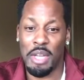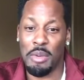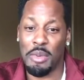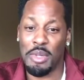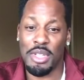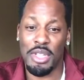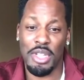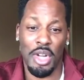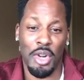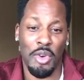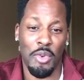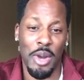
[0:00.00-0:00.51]

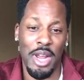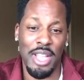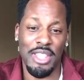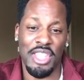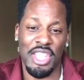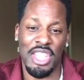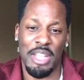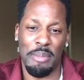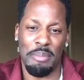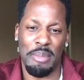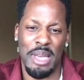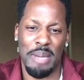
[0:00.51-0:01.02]
And it was just a
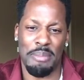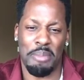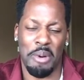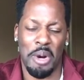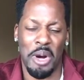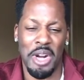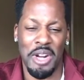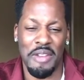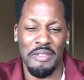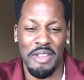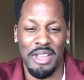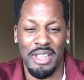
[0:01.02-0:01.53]
great thing to be
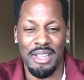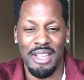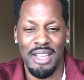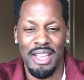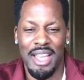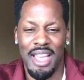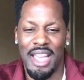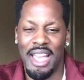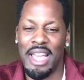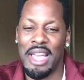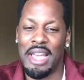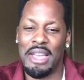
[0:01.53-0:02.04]
a part of
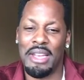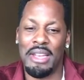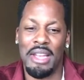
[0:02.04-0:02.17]
it.